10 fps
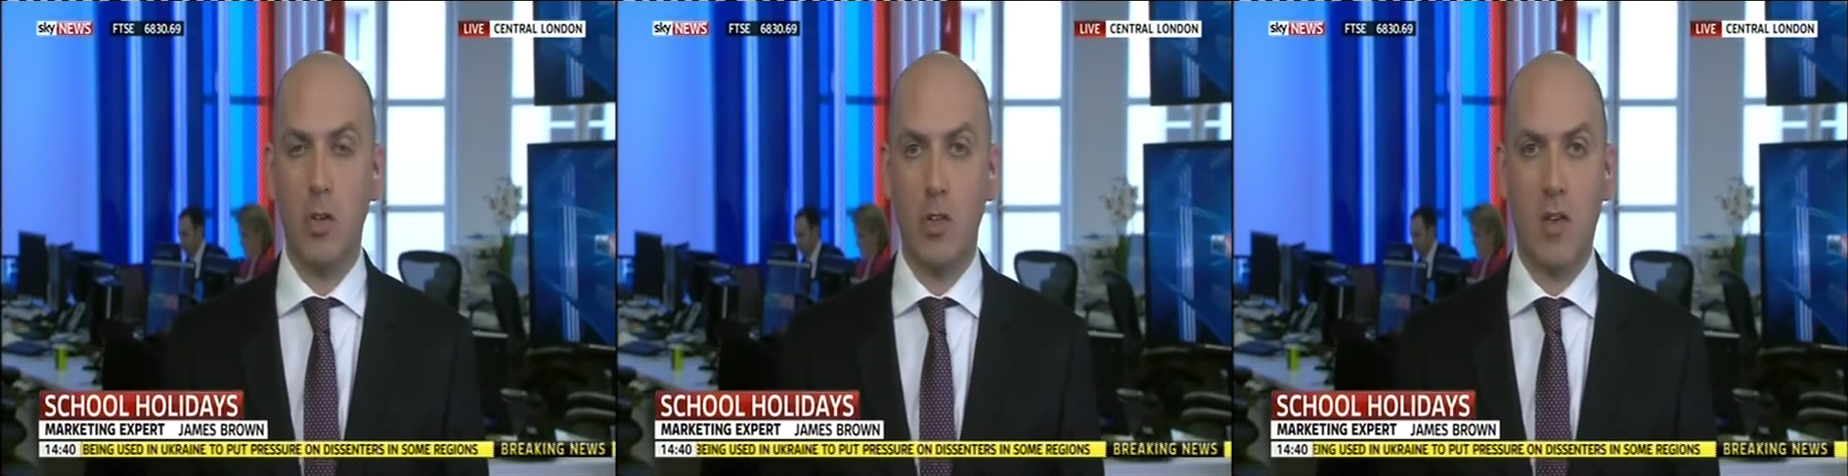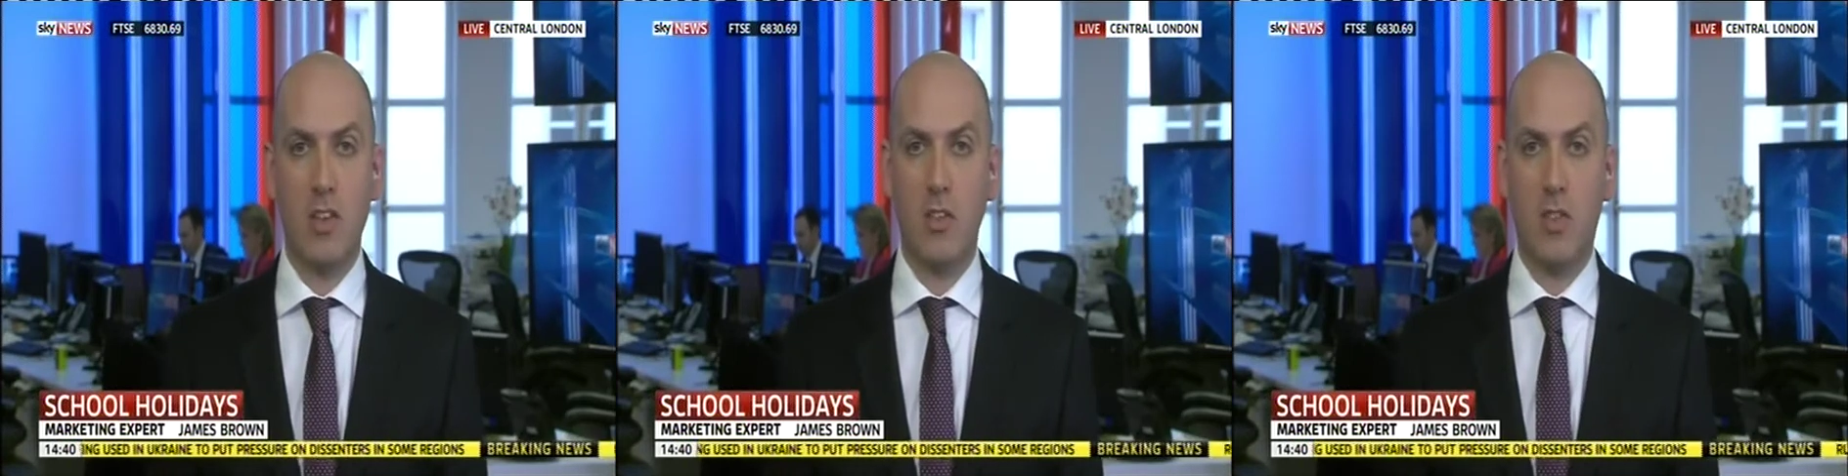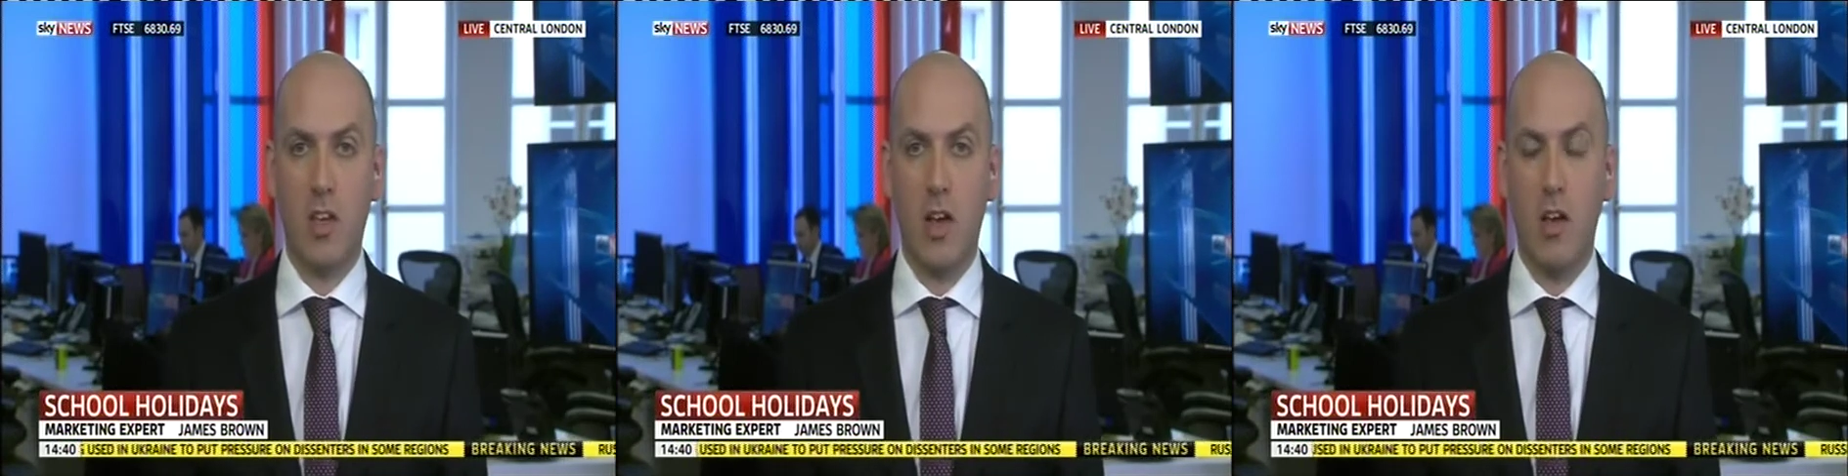during the rest
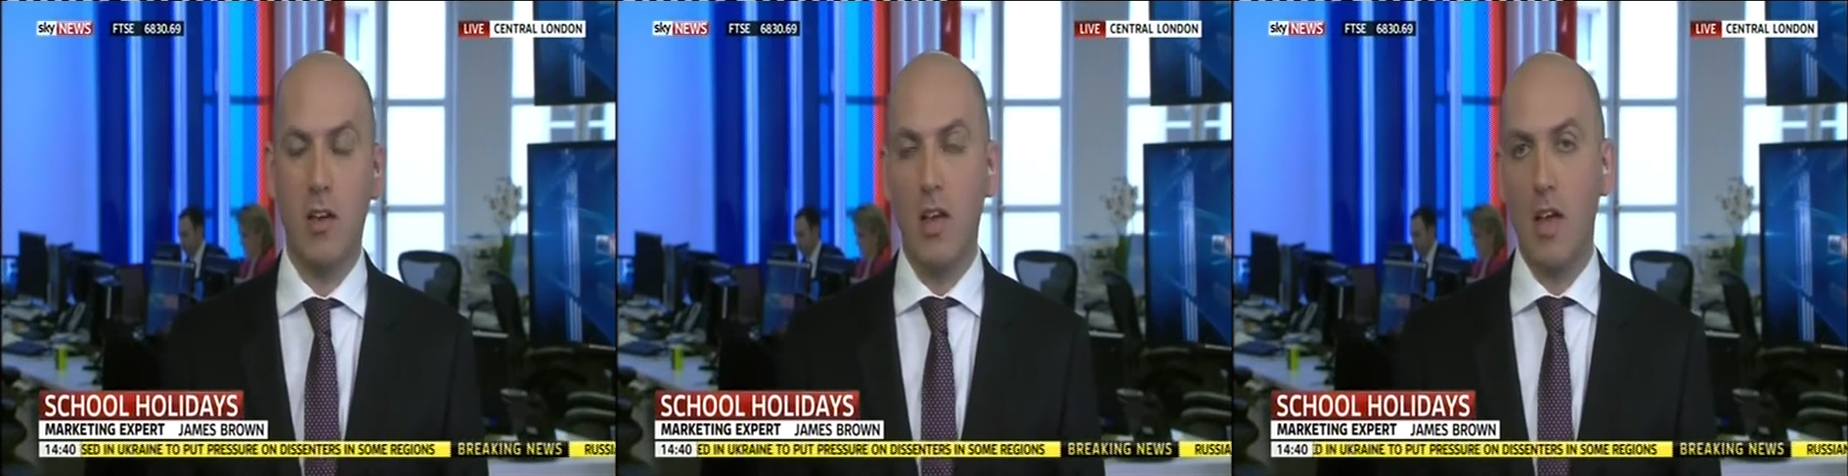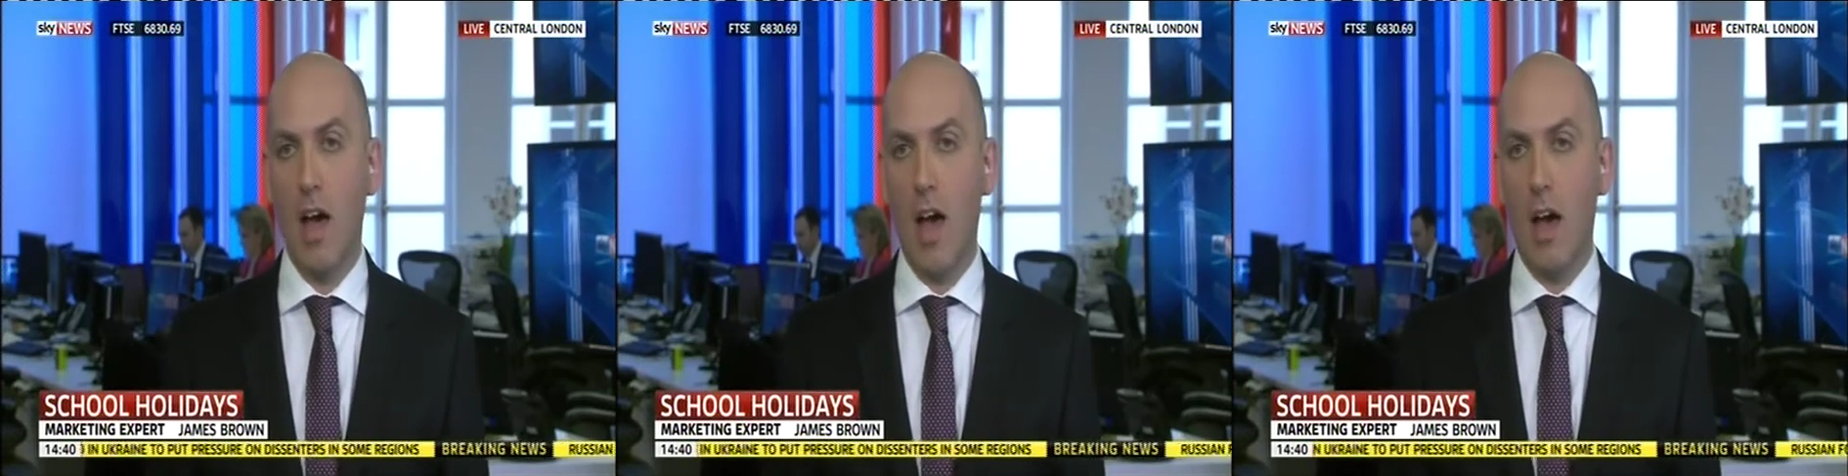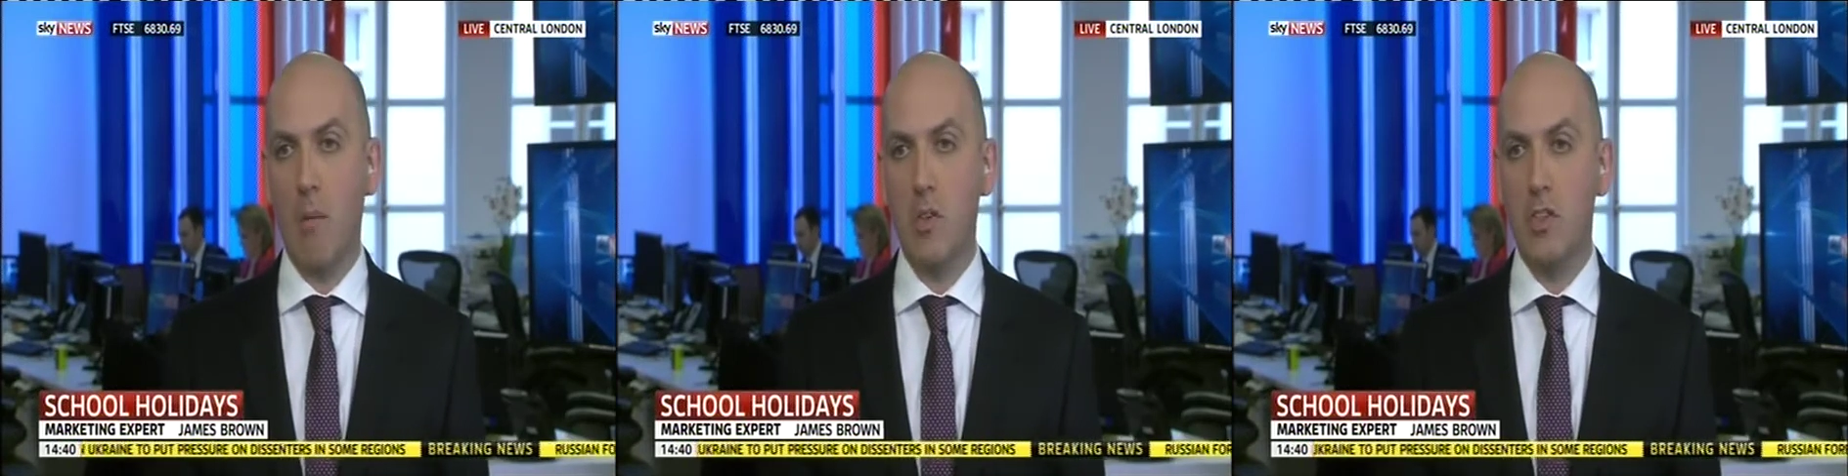of the year
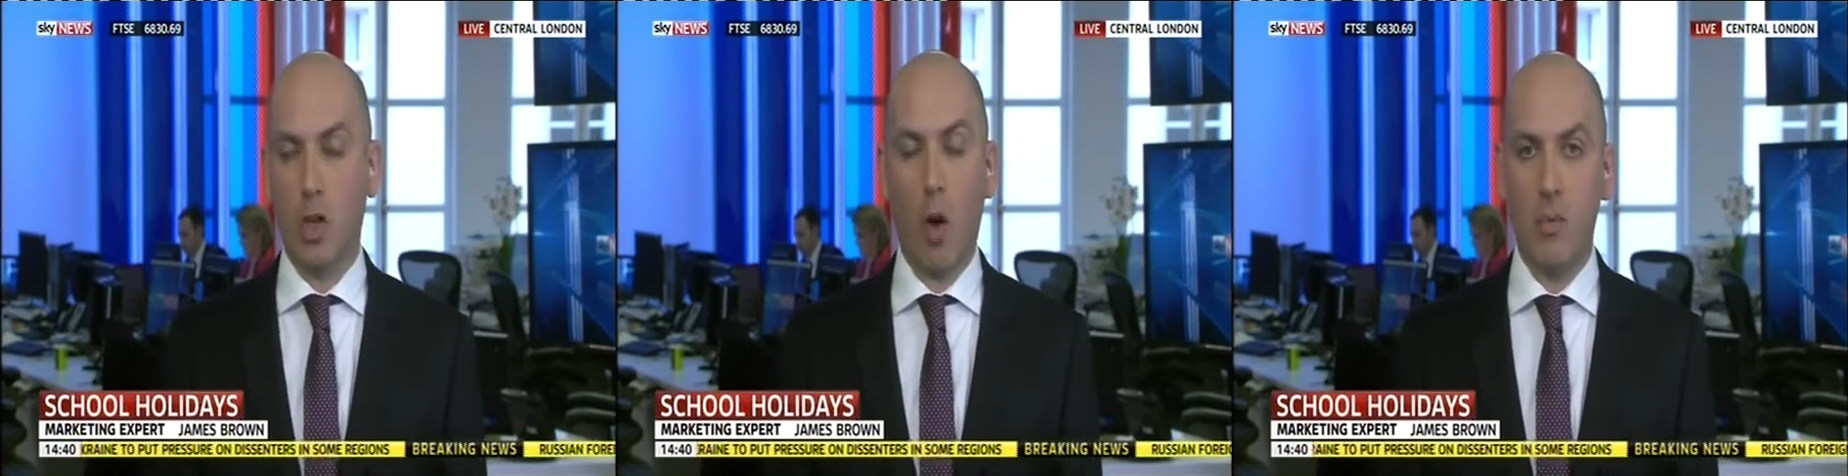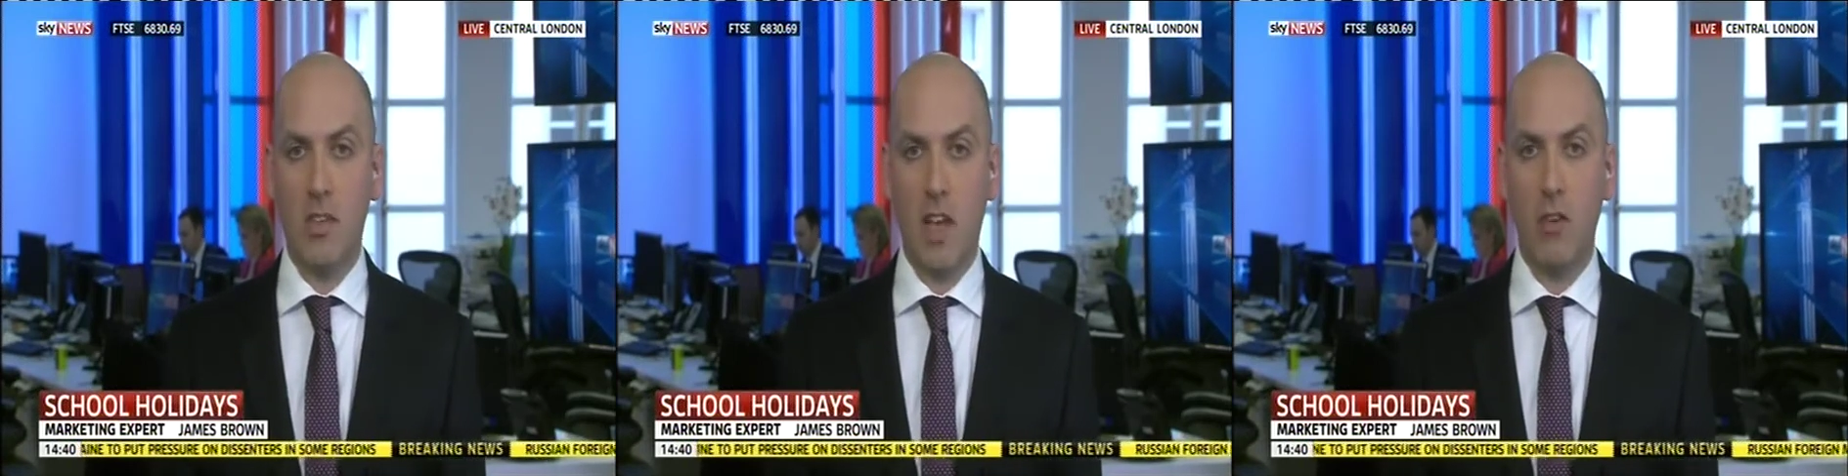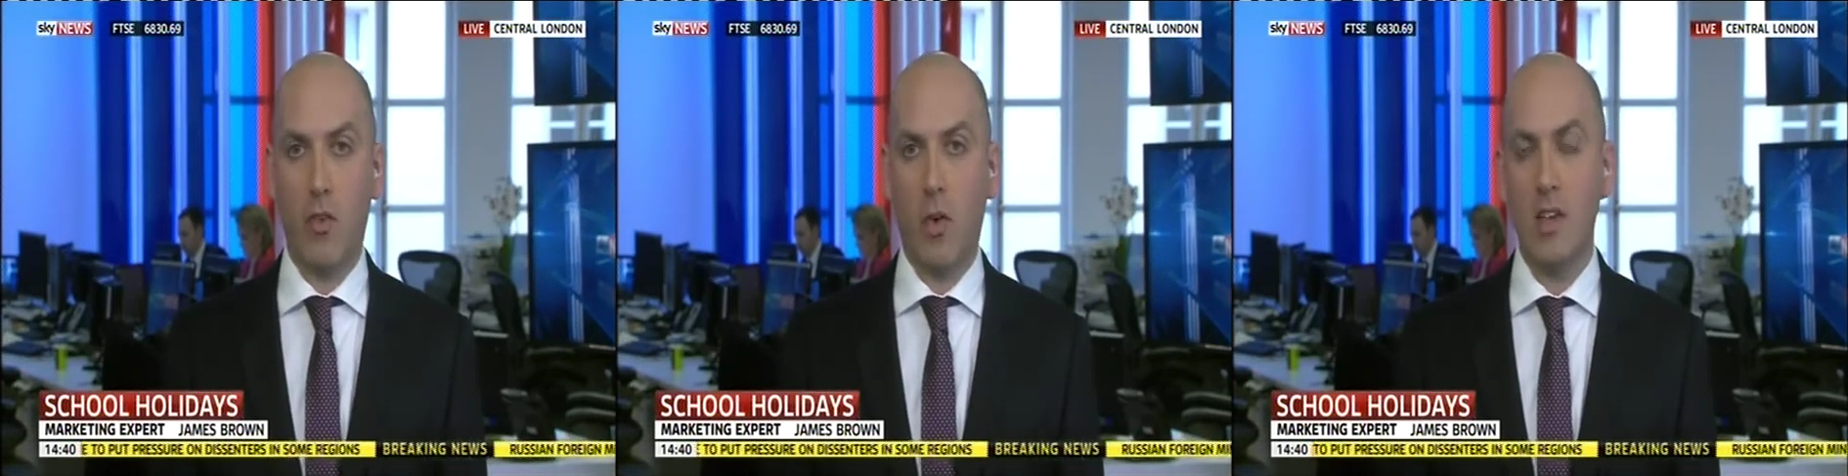to
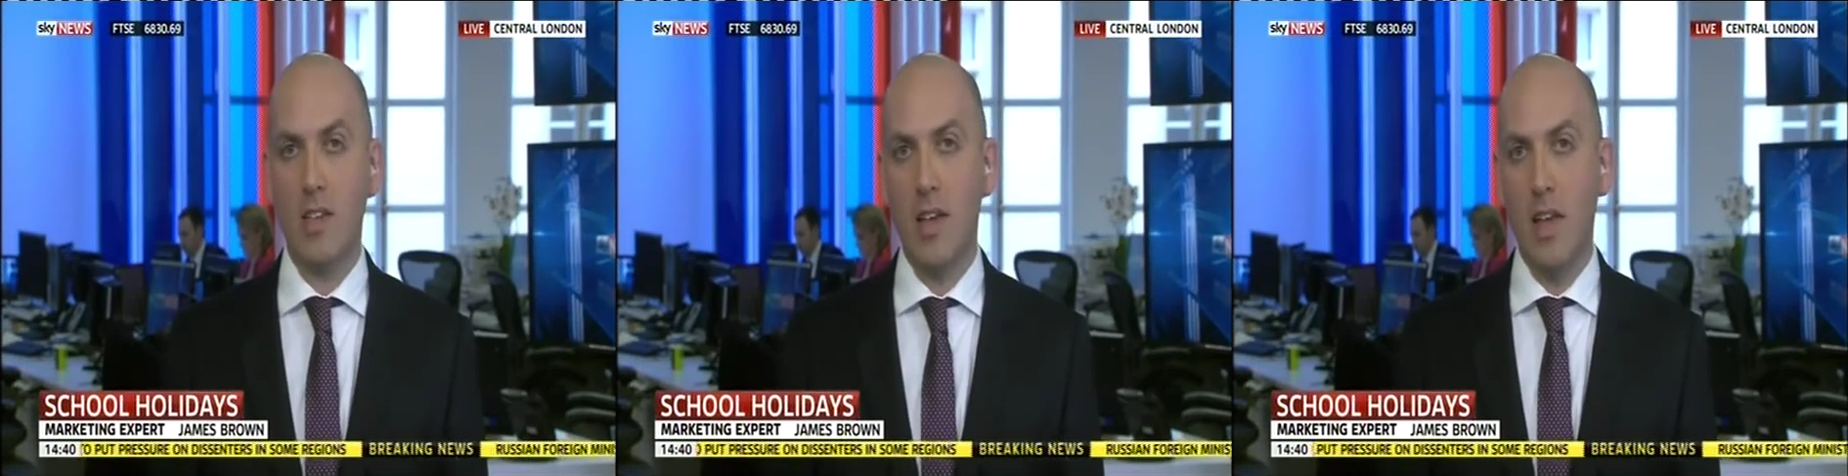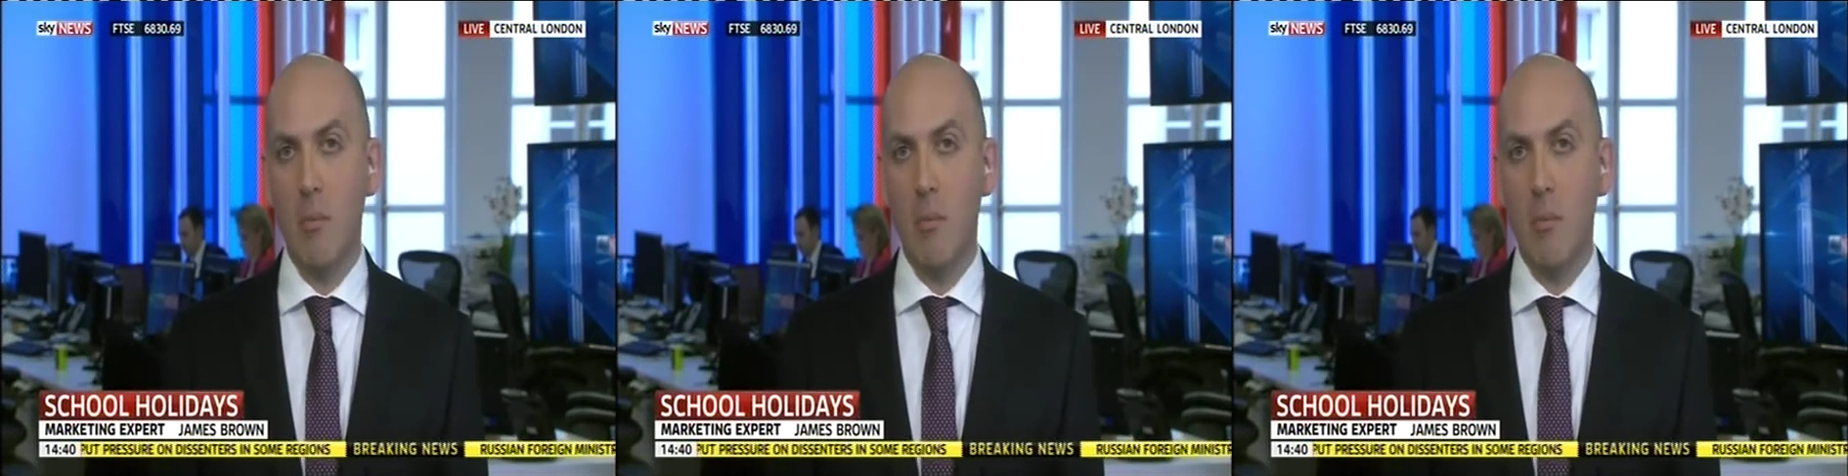compensate for it.